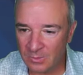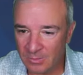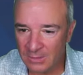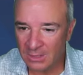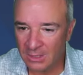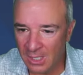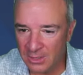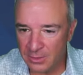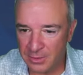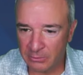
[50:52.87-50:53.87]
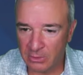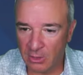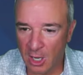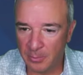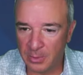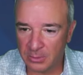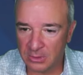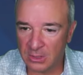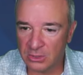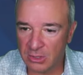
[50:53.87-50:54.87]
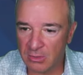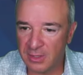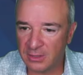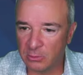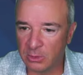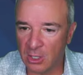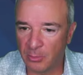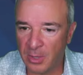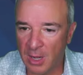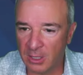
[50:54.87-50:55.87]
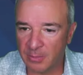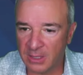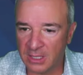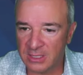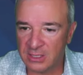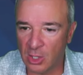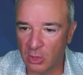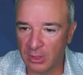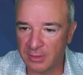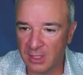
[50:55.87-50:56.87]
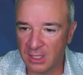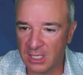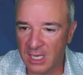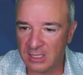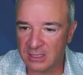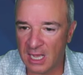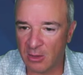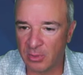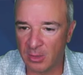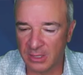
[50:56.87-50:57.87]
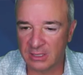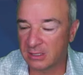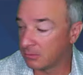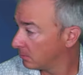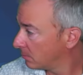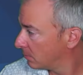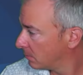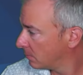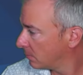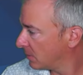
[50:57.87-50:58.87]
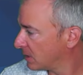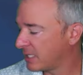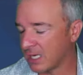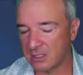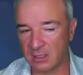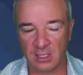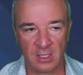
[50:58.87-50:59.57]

Do you think it will go up? Do you think it will go public because the only thing he has now public is is Tesla?